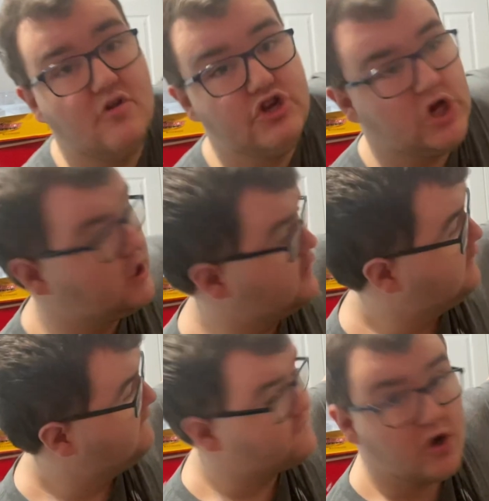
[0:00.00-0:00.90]
Johnny,
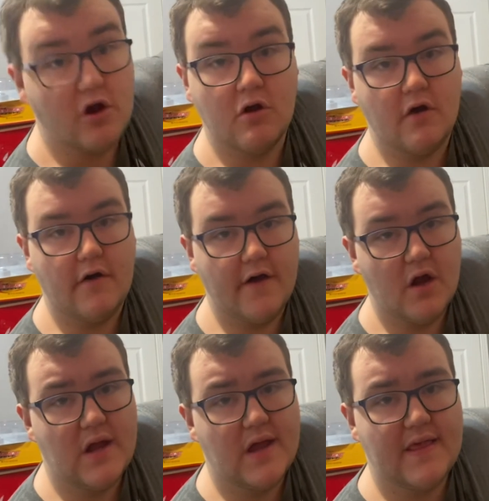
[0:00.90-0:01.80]
for your
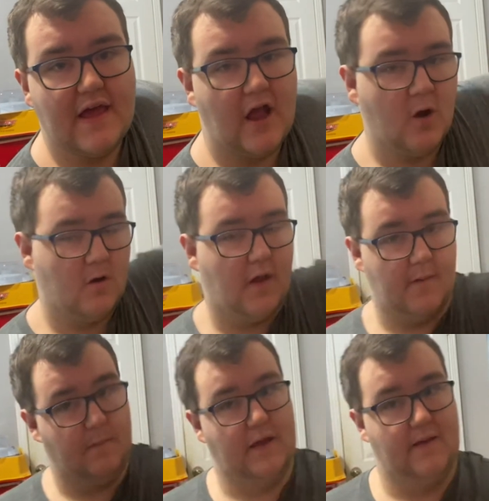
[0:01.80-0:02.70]
hilarious
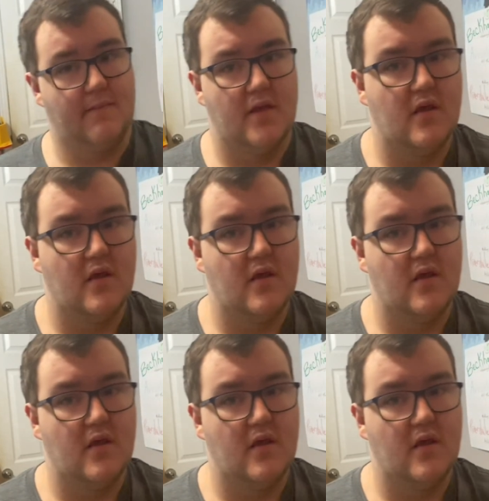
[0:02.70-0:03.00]
internet meme.